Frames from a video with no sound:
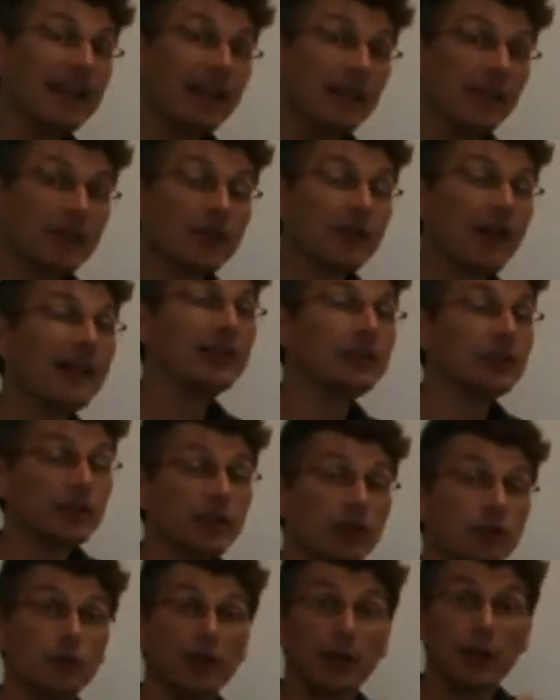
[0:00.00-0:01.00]
in the
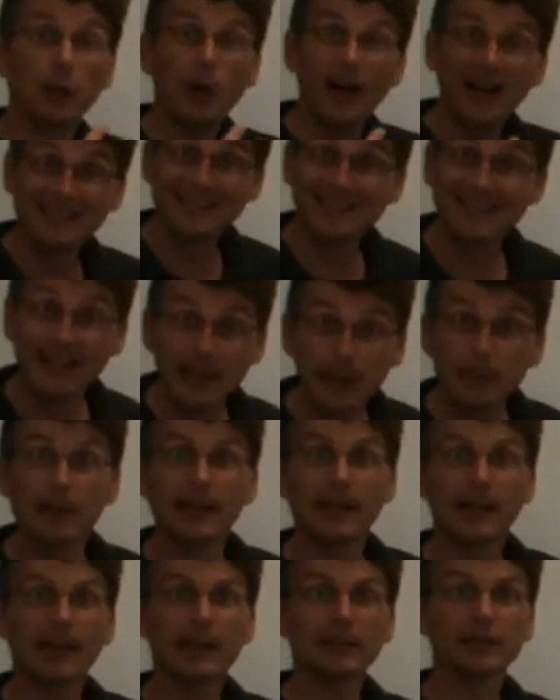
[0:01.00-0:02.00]
tension required to keep it
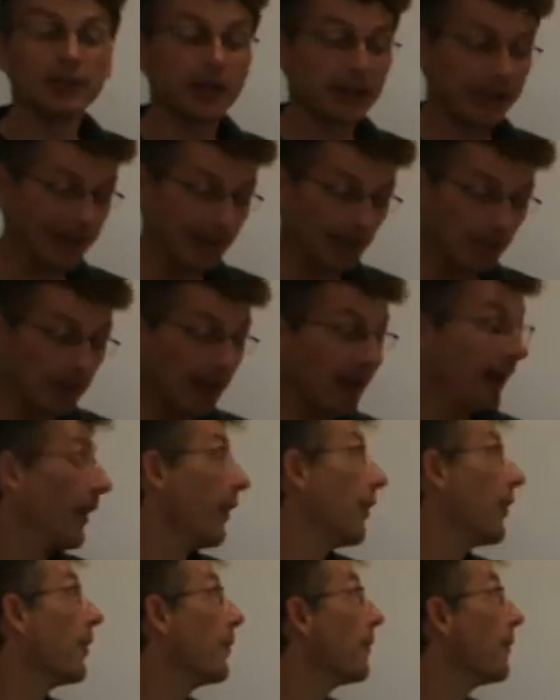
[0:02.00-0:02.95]
in that circular path.